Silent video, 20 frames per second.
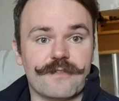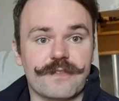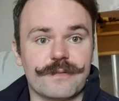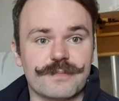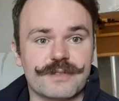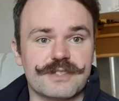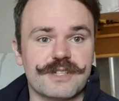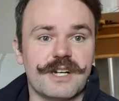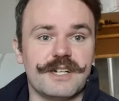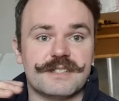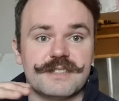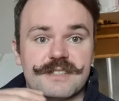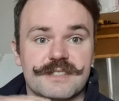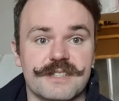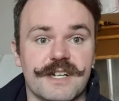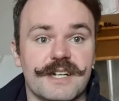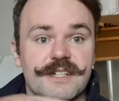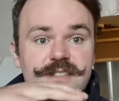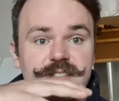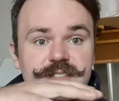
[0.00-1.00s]
from site to
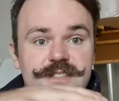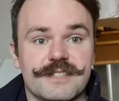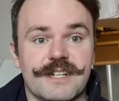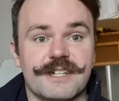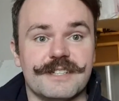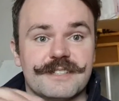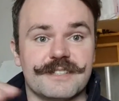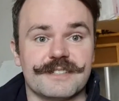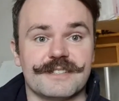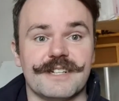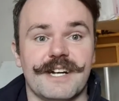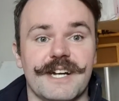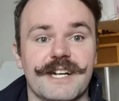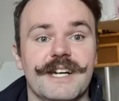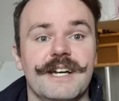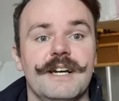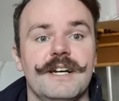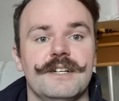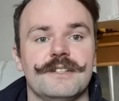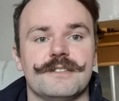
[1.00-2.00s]
site to site to site
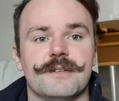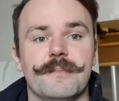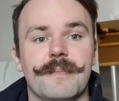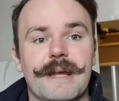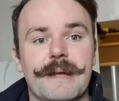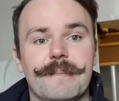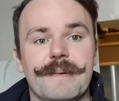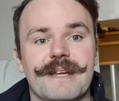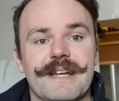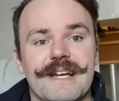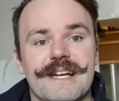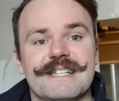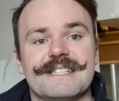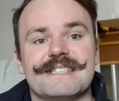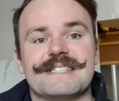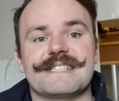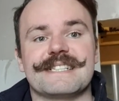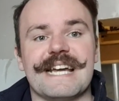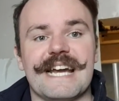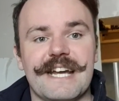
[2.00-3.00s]
to maybe
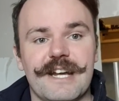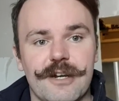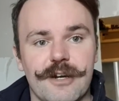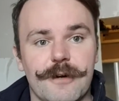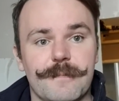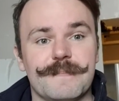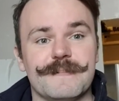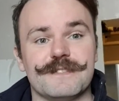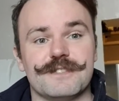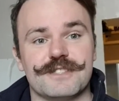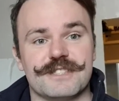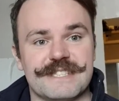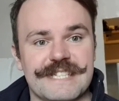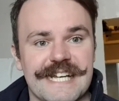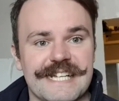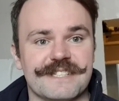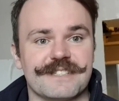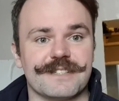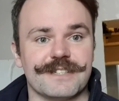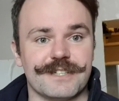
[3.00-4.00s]
scale up and just
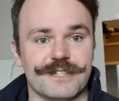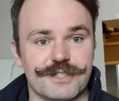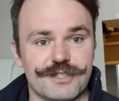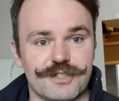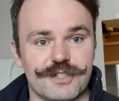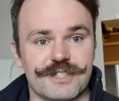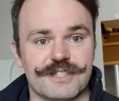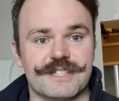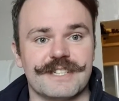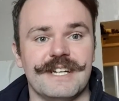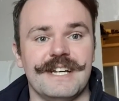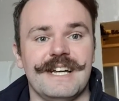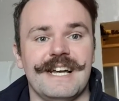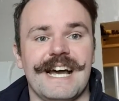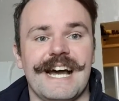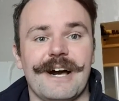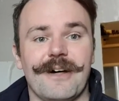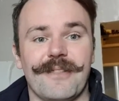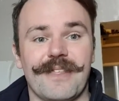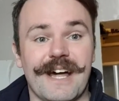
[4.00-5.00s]
test and adjust
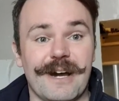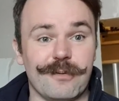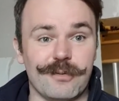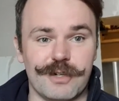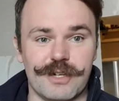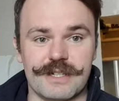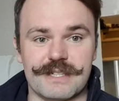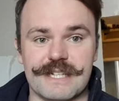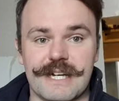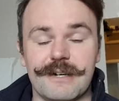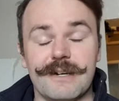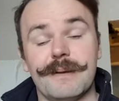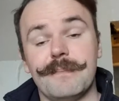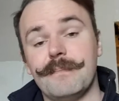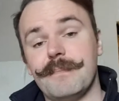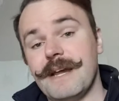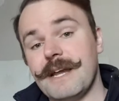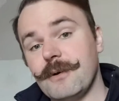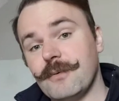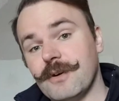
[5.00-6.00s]
how that works out. It
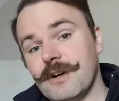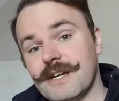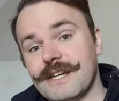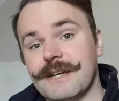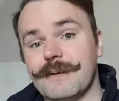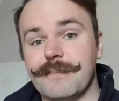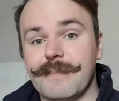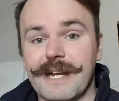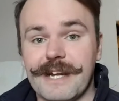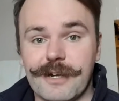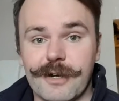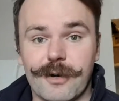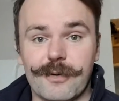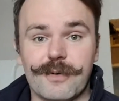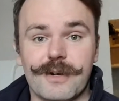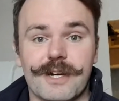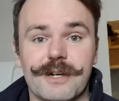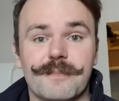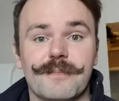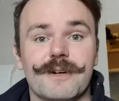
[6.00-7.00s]
may work, it may not
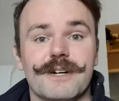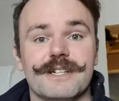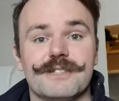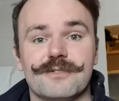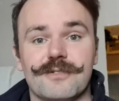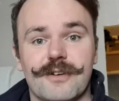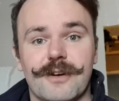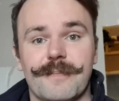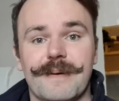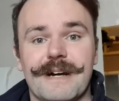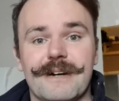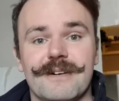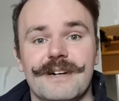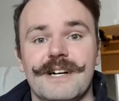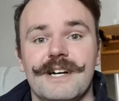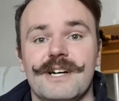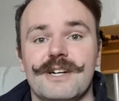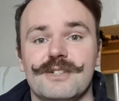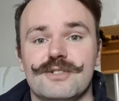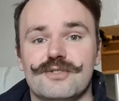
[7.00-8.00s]
work, but it's all about
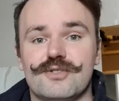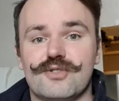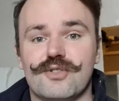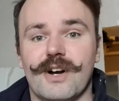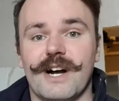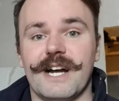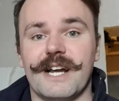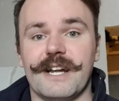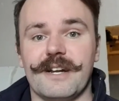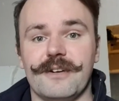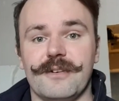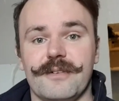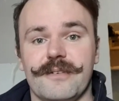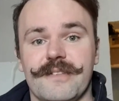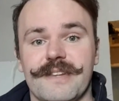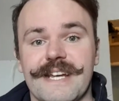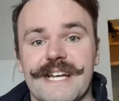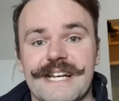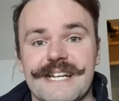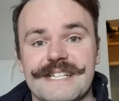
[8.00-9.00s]
trying new
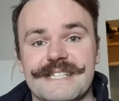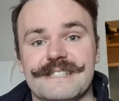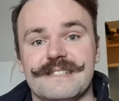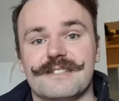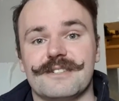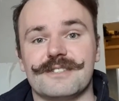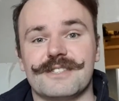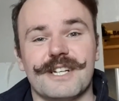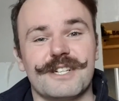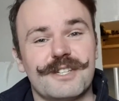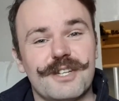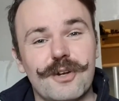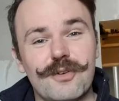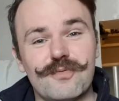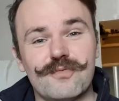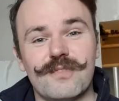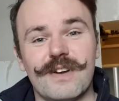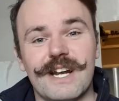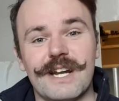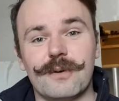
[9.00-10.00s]
things, because I
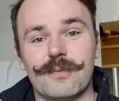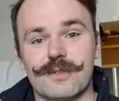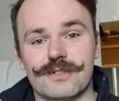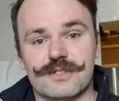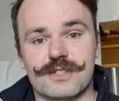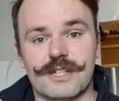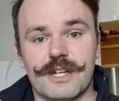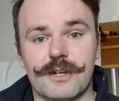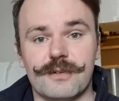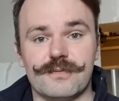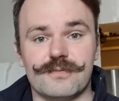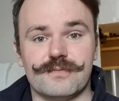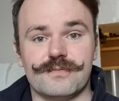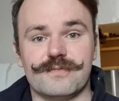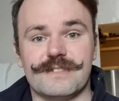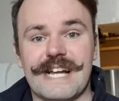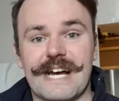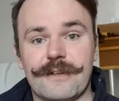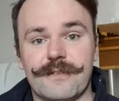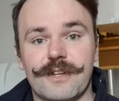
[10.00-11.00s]
don't really want to go
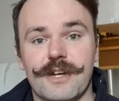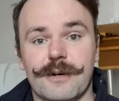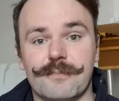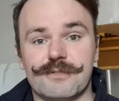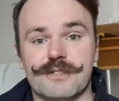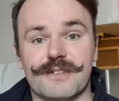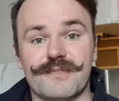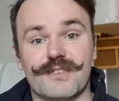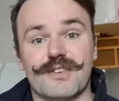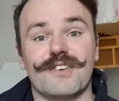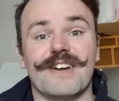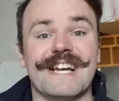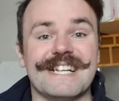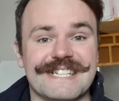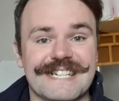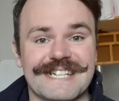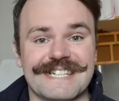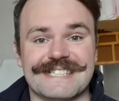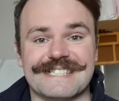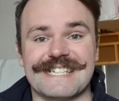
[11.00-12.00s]
down the option of
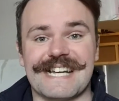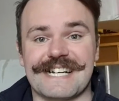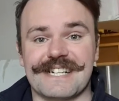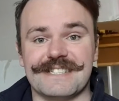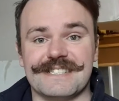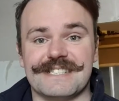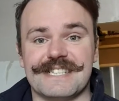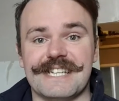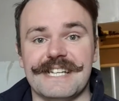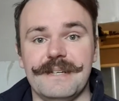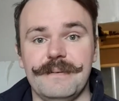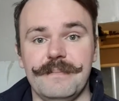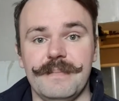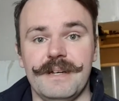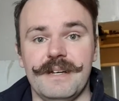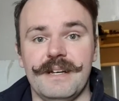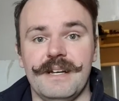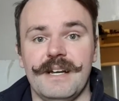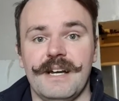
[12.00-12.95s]
creating a second team.